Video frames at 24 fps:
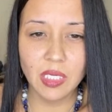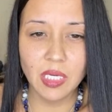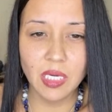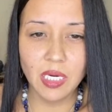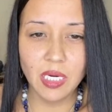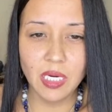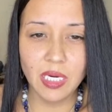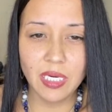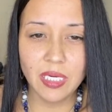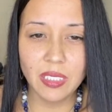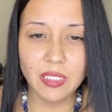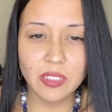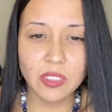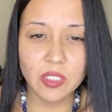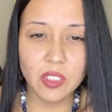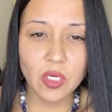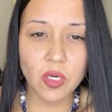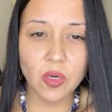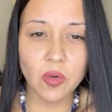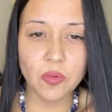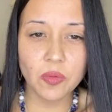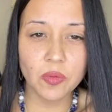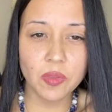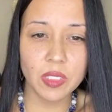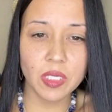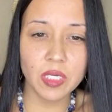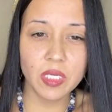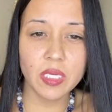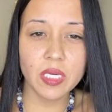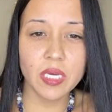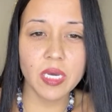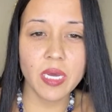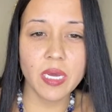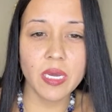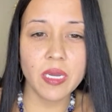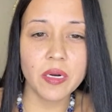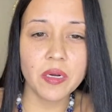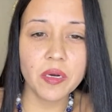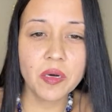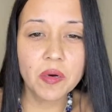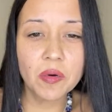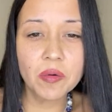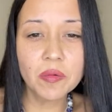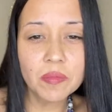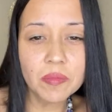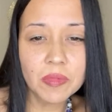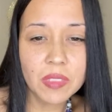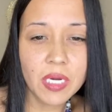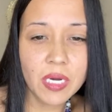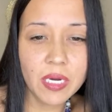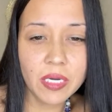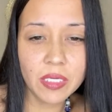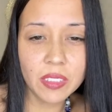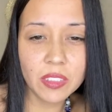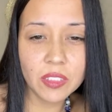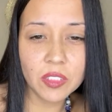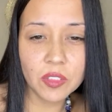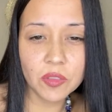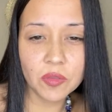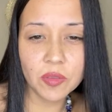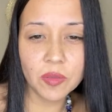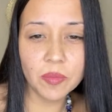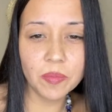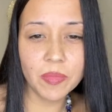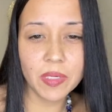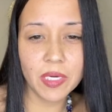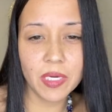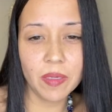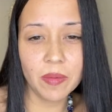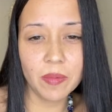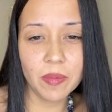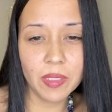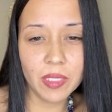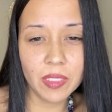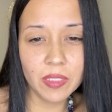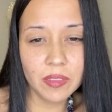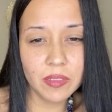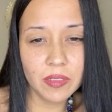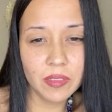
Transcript: Hi, Tony, Kato. How you doing, baby?